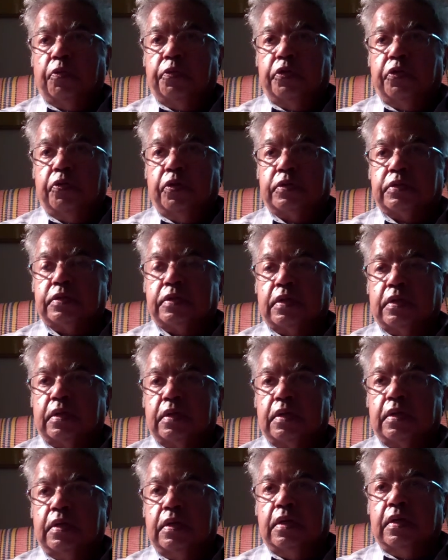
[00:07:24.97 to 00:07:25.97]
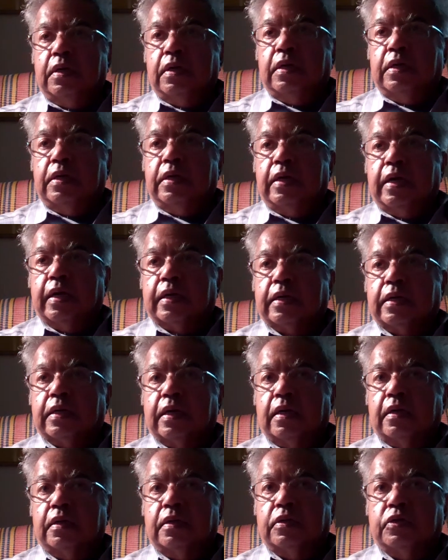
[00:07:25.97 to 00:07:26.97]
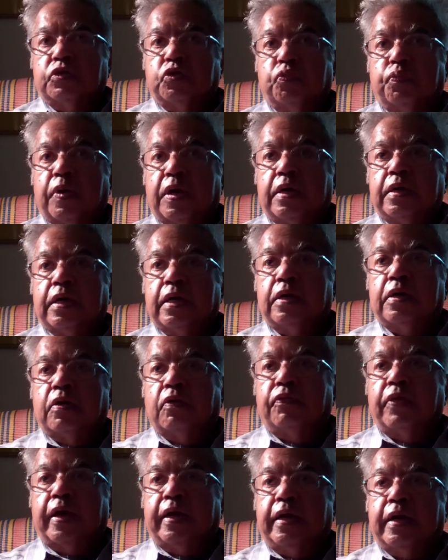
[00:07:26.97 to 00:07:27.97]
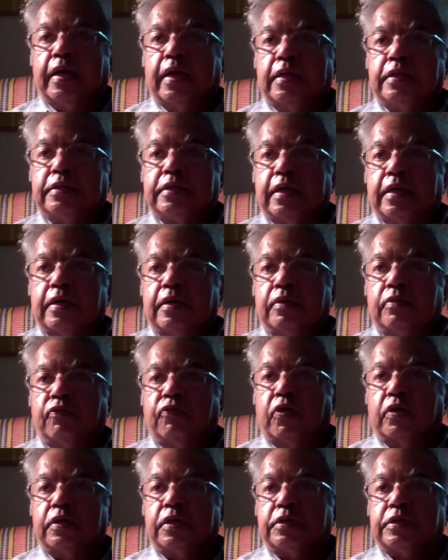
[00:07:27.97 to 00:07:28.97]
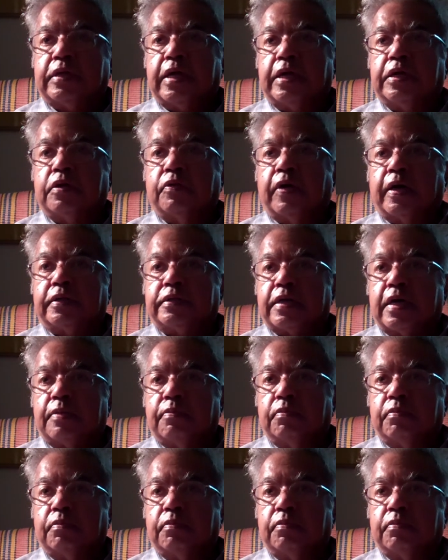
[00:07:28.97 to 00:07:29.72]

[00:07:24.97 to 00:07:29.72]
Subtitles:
He was the director, superintendent of agriculture for the state of Assam.